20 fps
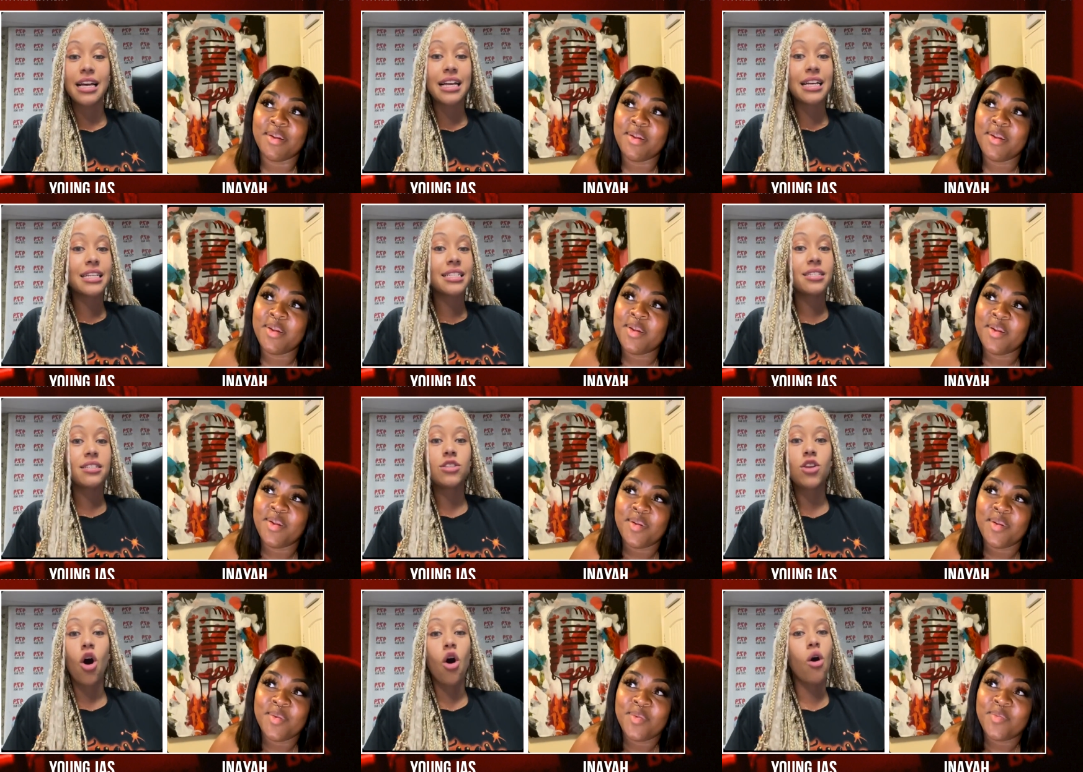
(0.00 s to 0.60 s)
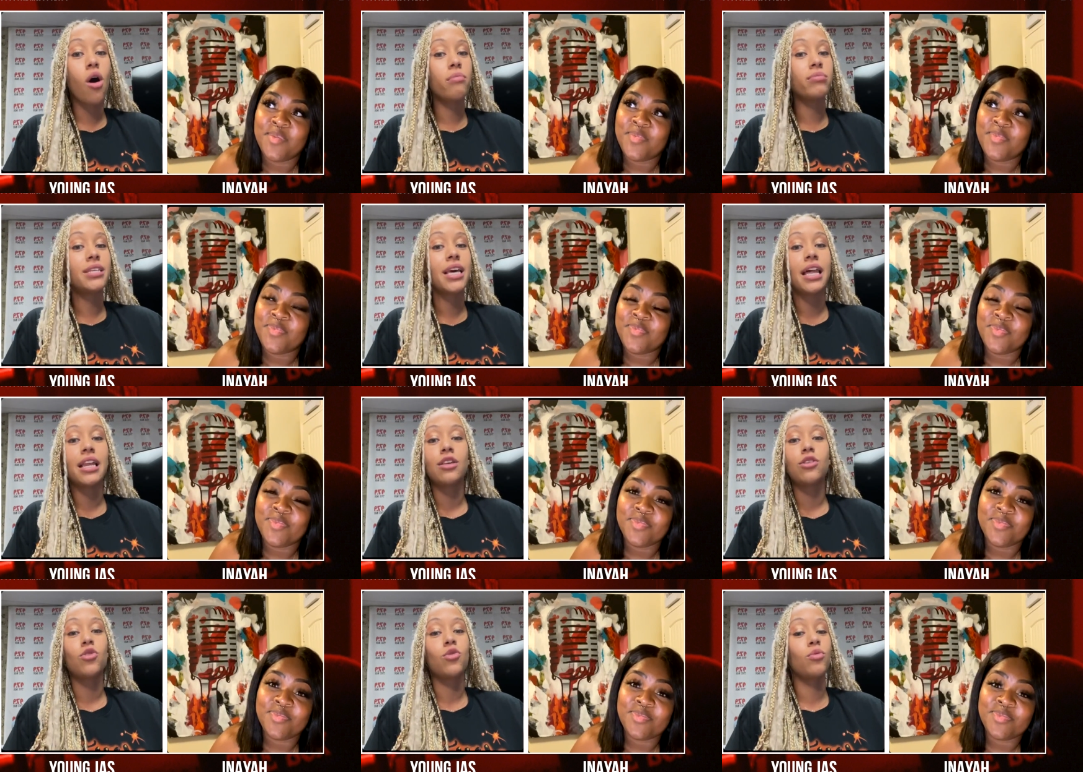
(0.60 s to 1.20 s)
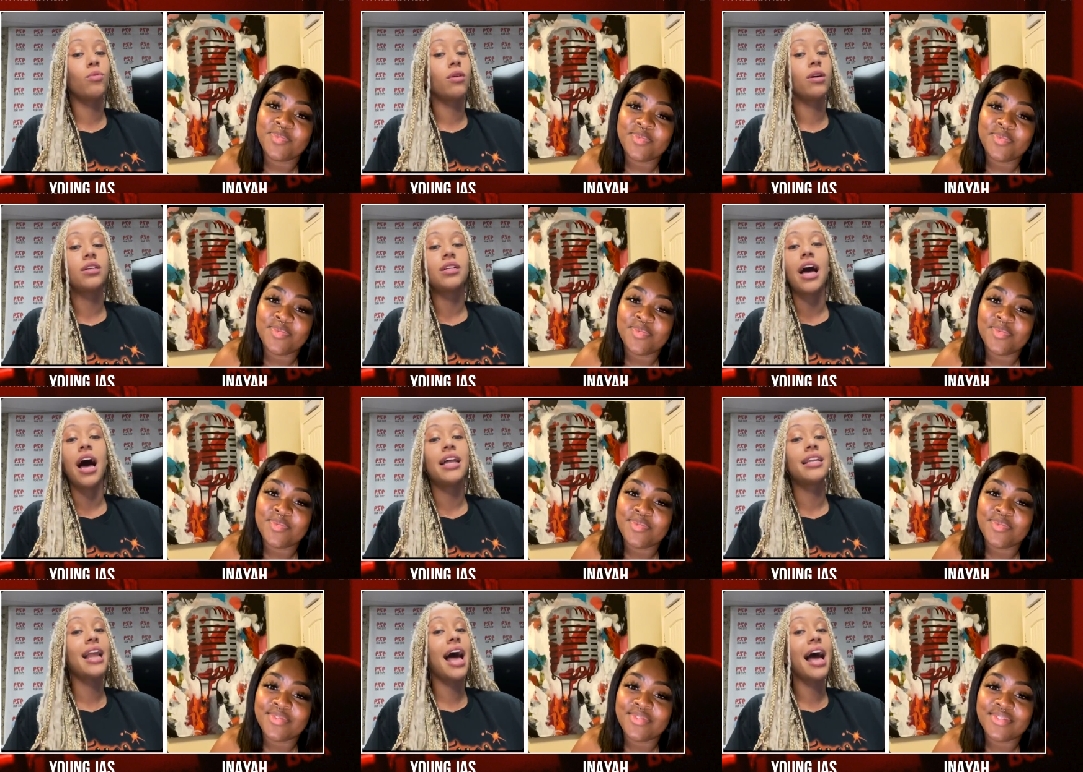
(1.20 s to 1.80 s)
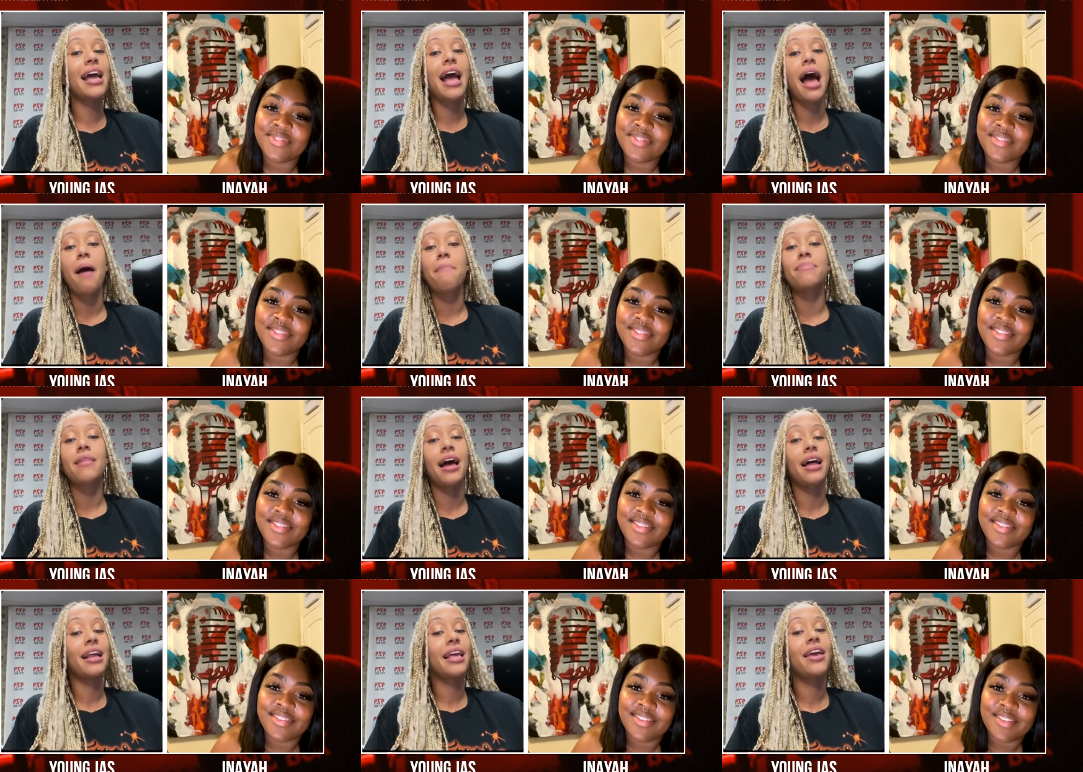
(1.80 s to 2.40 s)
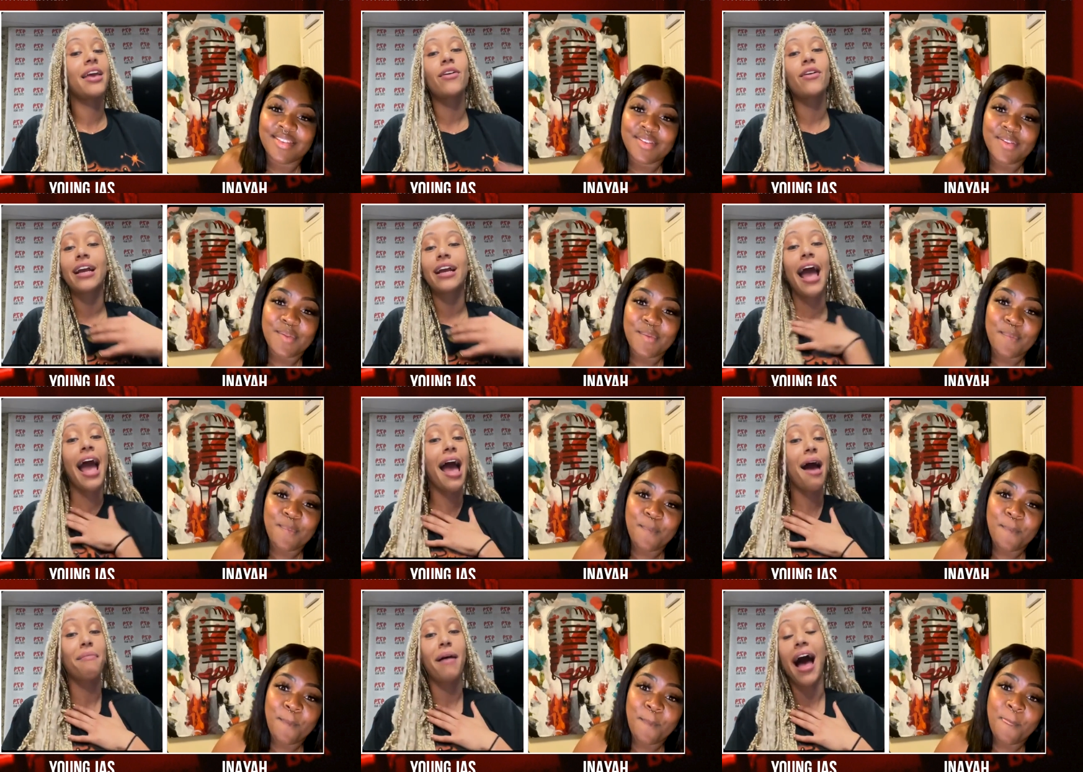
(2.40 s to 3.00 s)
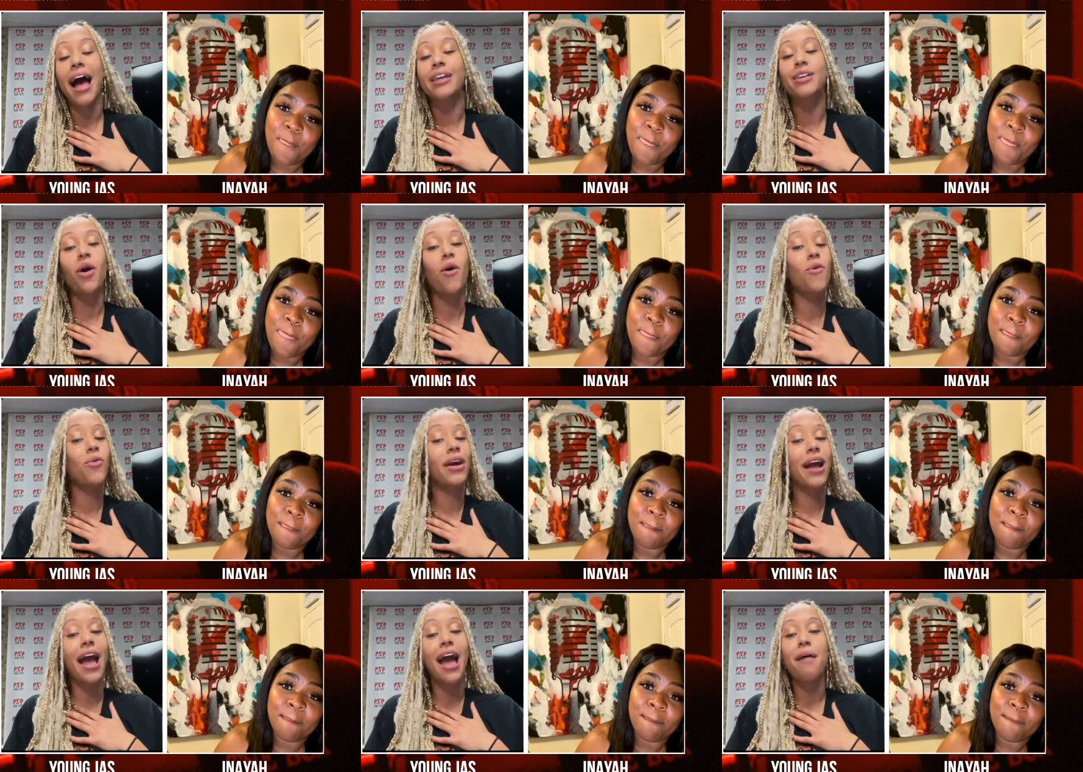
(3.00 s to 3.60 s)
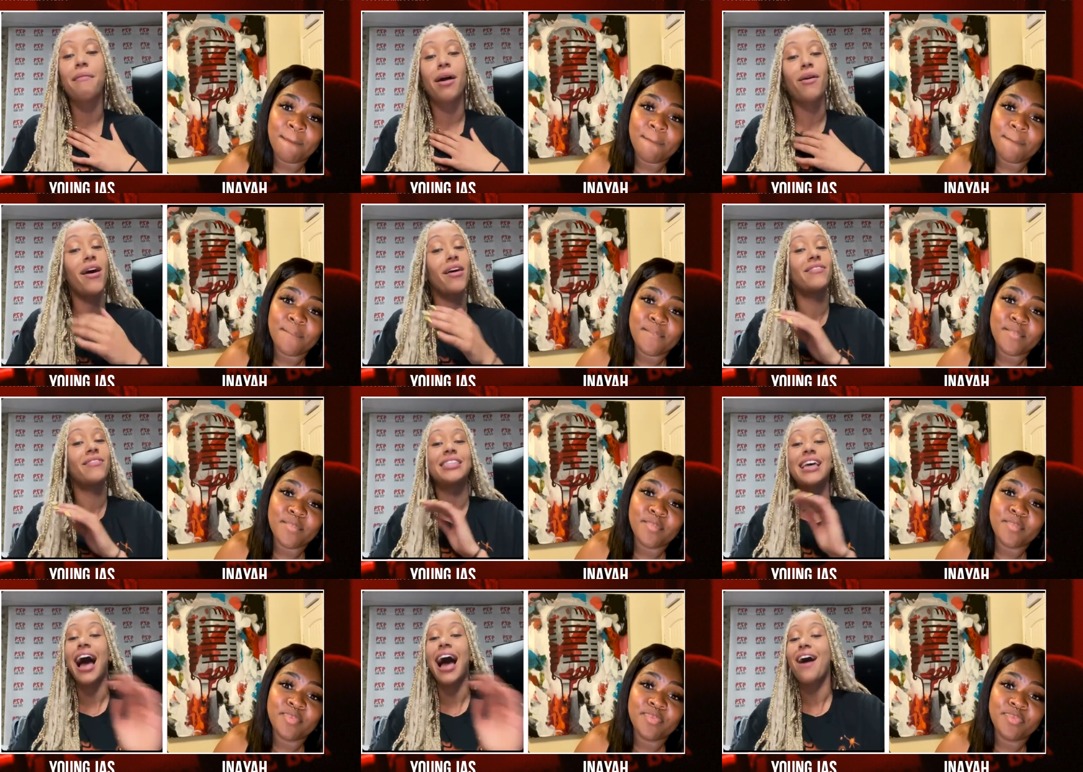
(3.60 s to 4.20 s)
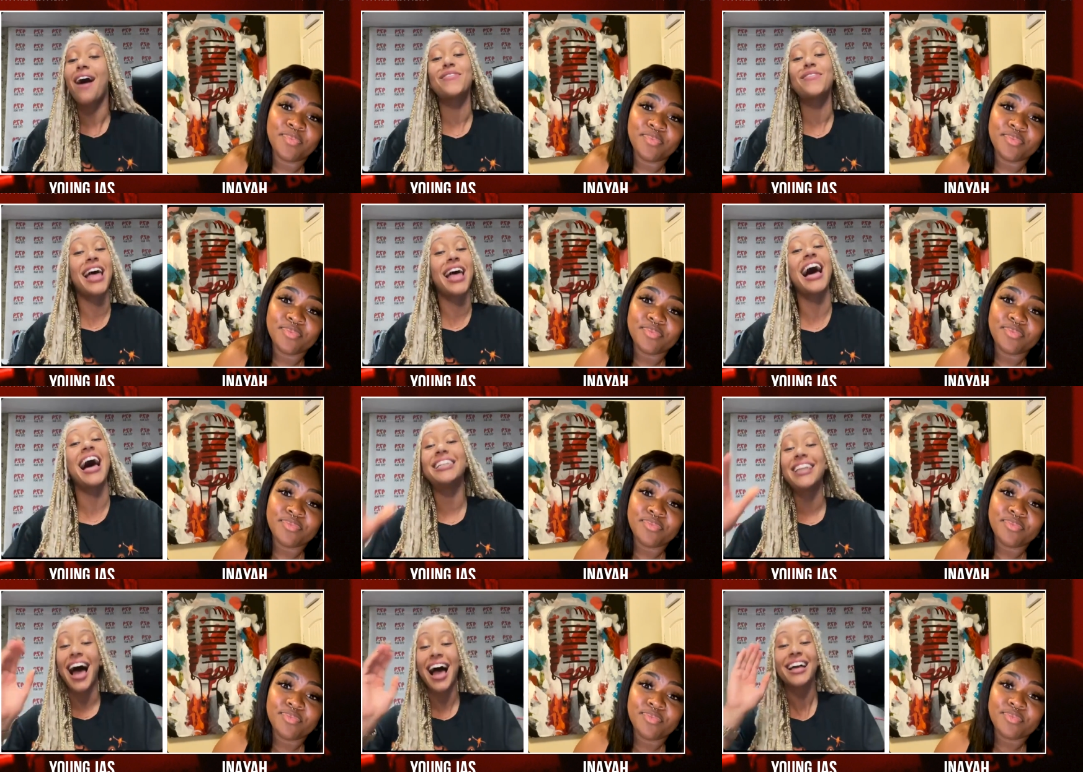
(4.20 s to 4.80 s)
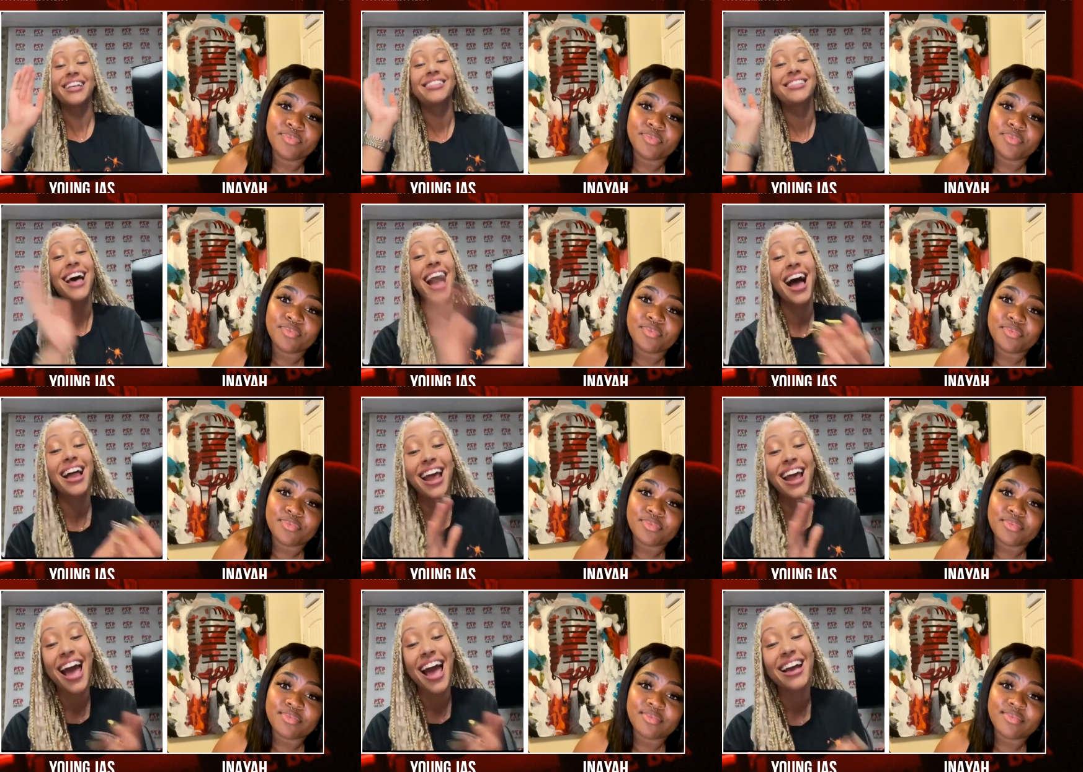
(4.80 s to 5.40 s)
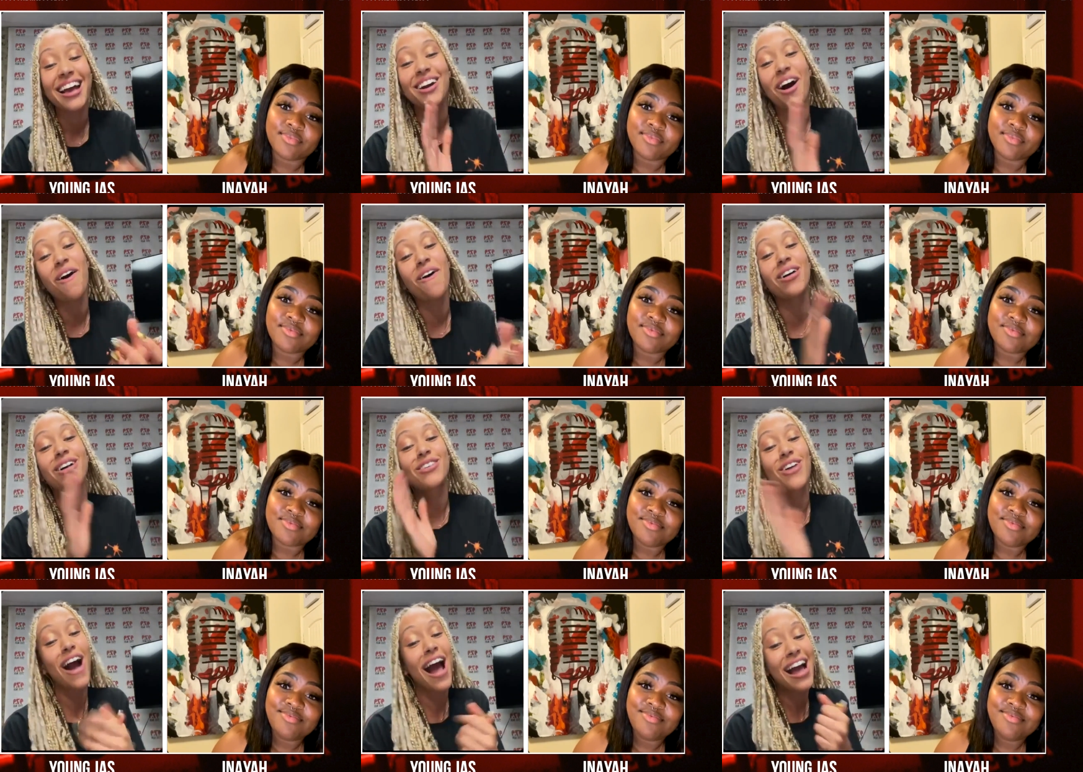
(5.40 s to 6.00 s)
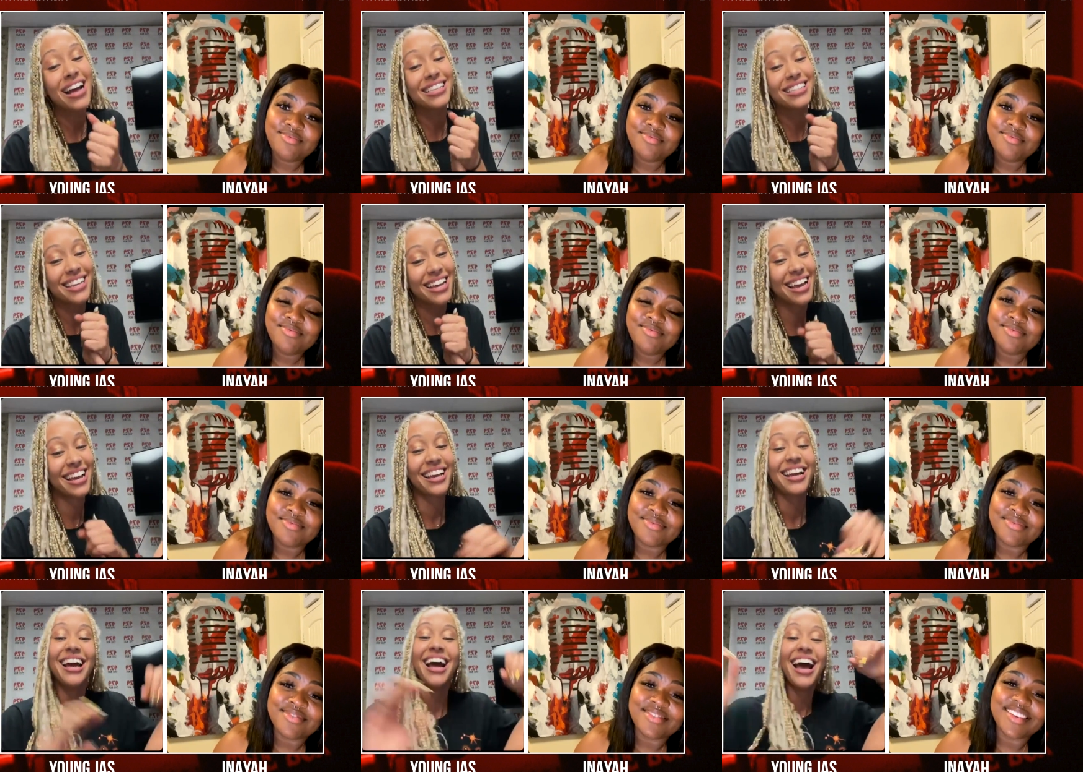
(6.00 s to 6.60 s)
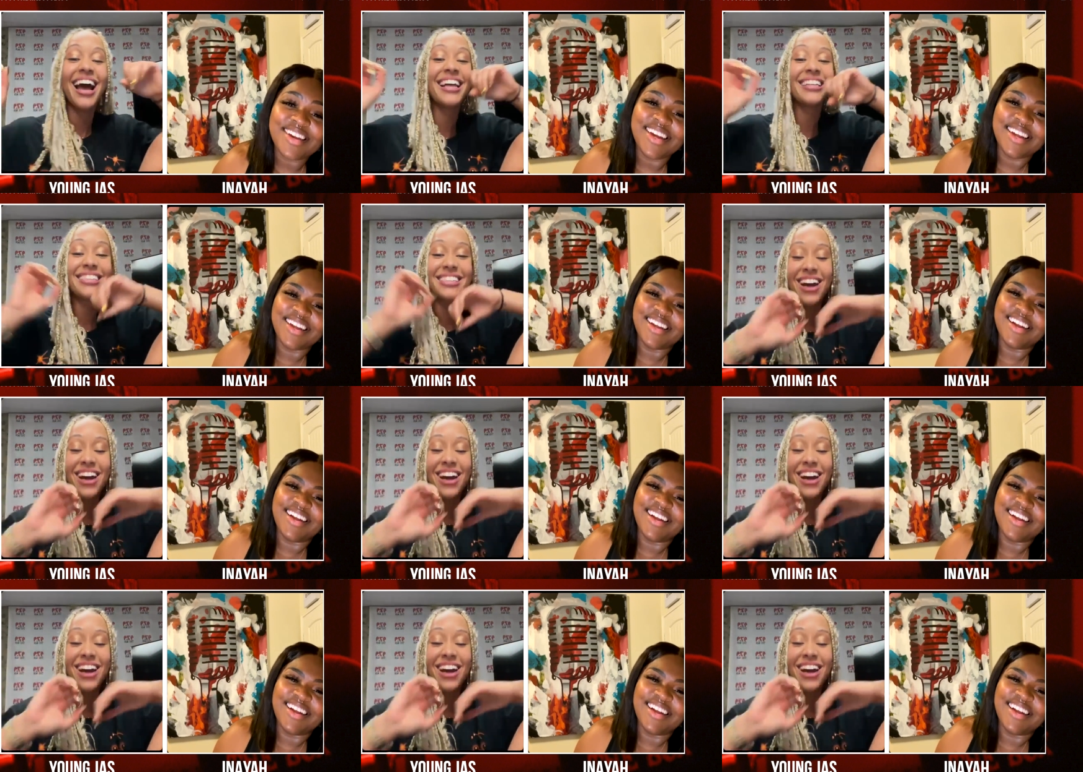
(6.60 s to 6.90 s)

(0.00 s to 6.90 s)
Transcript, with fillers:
Speaker 1: No, I'm telling you, Inayah, I'm not here to camp. I don't camp. I don't have the time for that. Inayah side ain't going crazy. crazy.